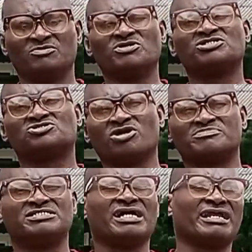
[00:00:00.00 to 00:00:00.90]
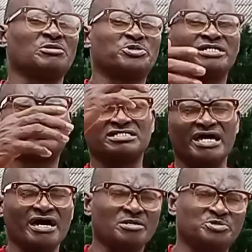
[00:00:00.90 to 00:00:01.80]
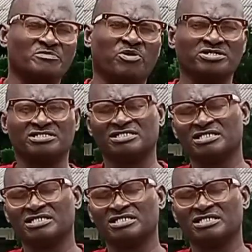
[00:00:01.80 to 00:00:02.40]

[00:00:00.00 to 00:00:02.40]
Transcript: which is something that affects everybody,